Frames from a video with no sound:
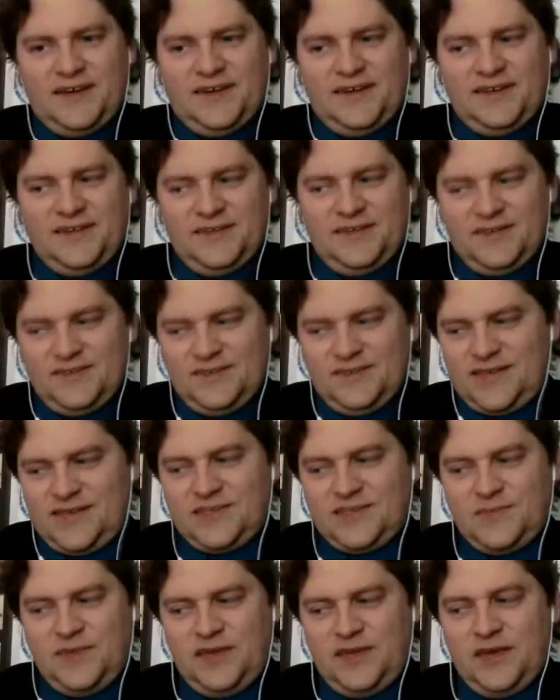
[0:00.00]
said to
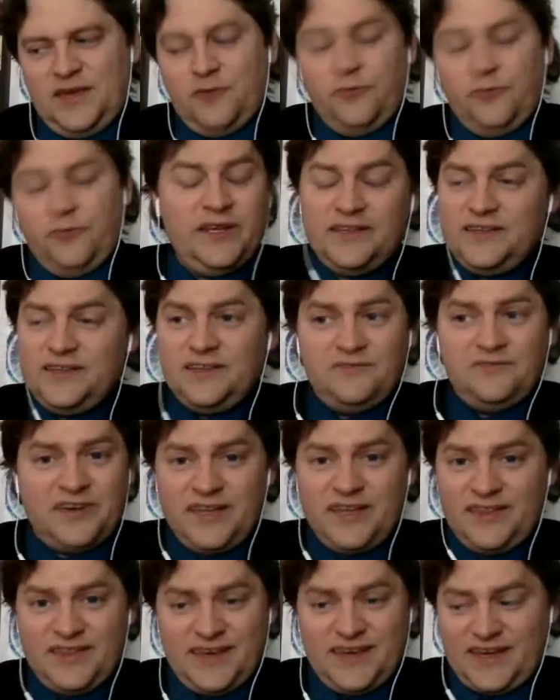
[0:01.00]
me, "We didn't
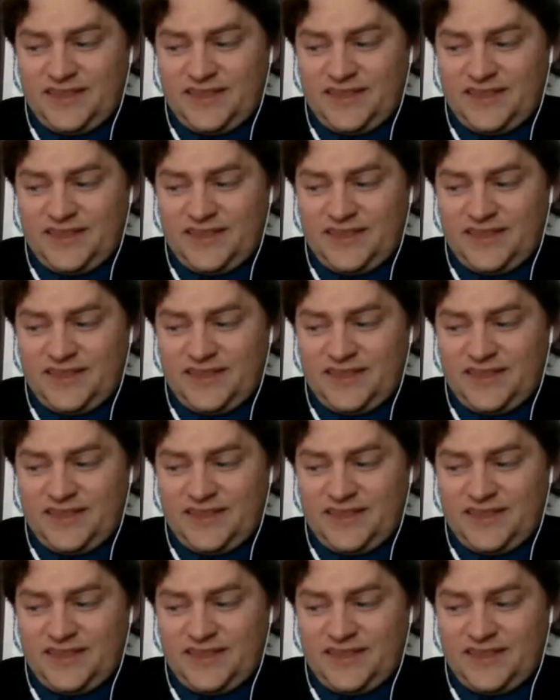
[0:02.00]
invent that.